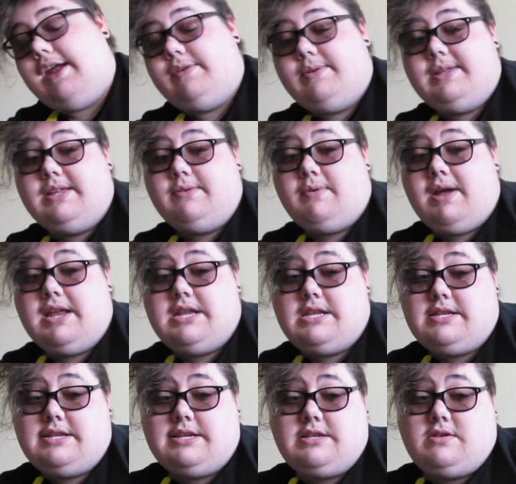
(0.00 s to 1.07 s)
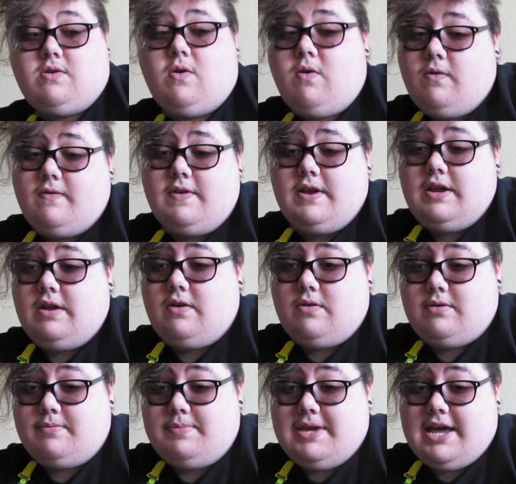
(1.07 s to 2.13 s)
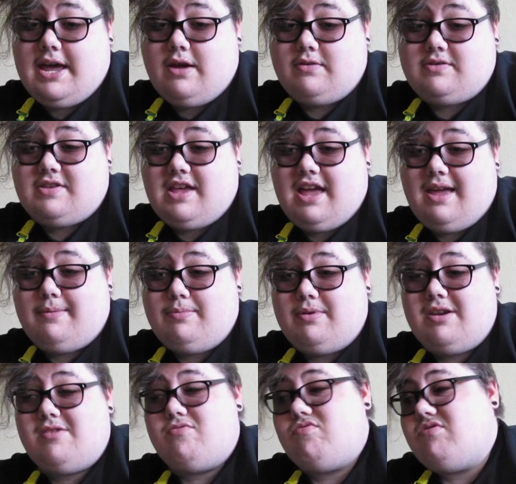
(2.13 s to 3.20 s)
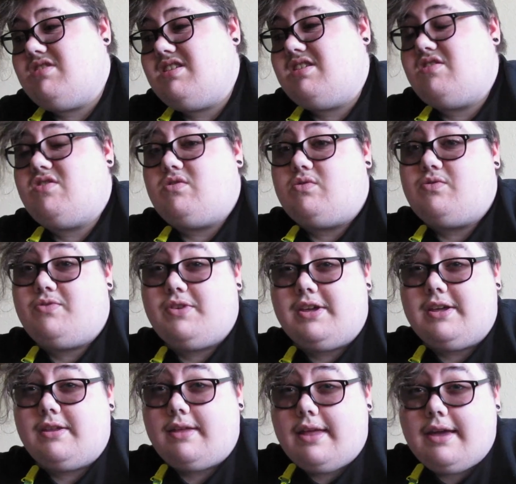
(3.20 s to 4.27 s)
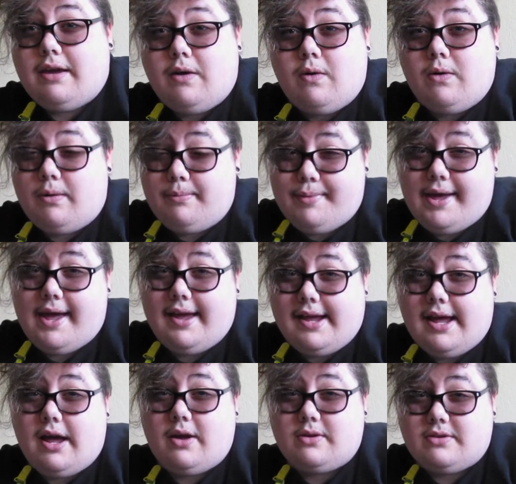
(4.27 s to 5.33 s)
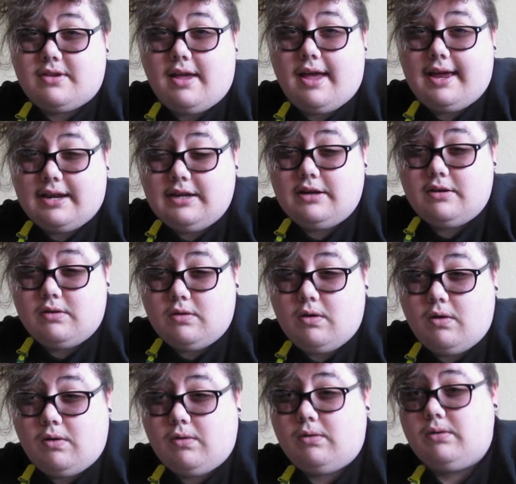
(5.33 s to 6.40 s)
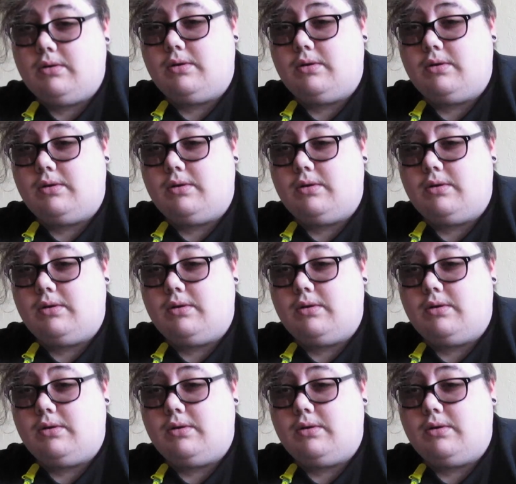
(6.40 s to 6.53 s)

I really wanted this whole video to be outside, but I really don't feel like going back outside, you know?